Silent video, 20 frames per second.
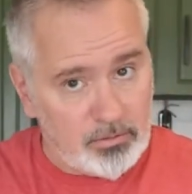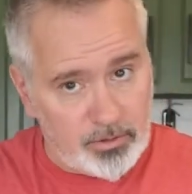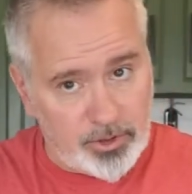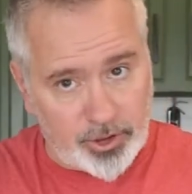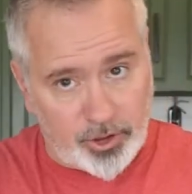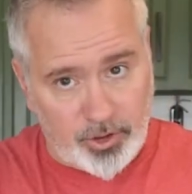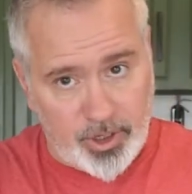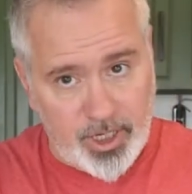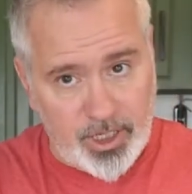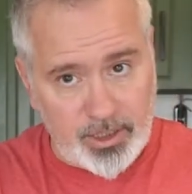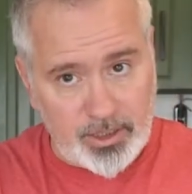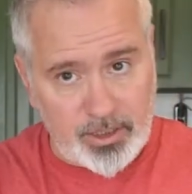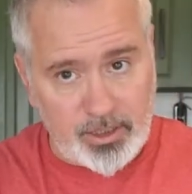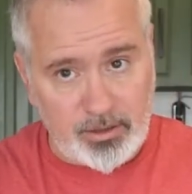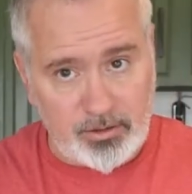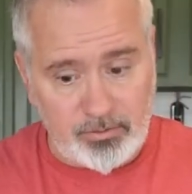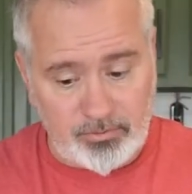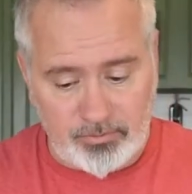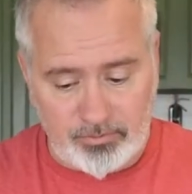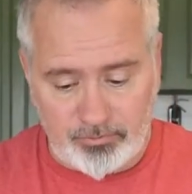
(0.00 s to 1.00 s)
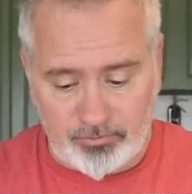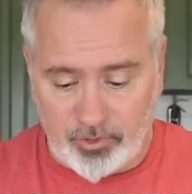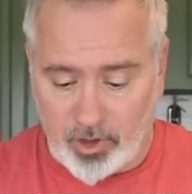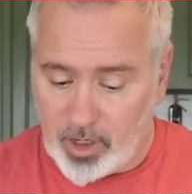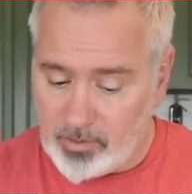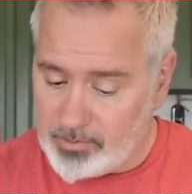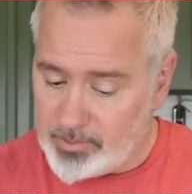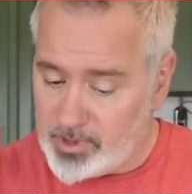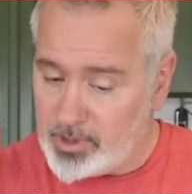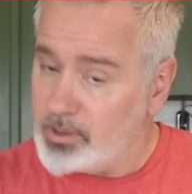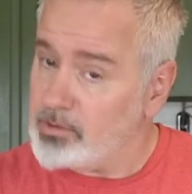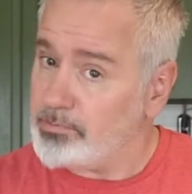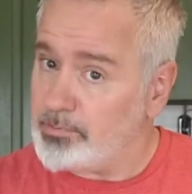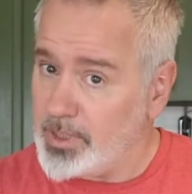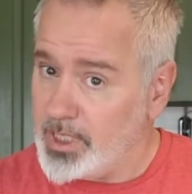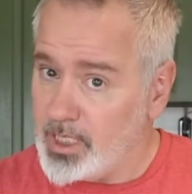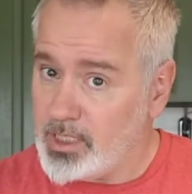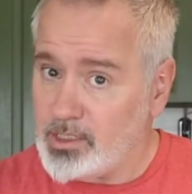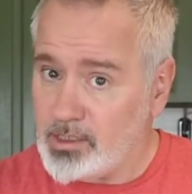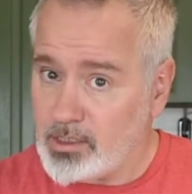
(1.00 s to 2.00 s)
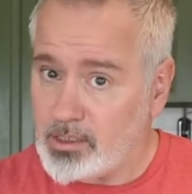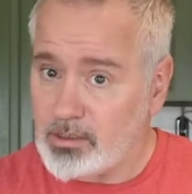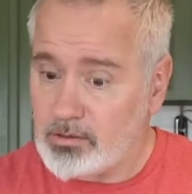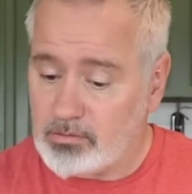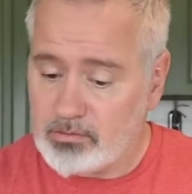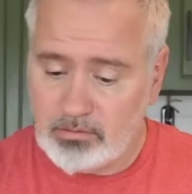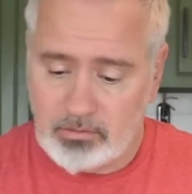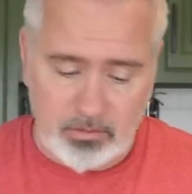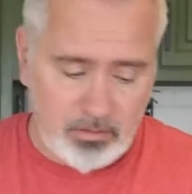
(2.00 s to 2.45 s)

the greens from the beets.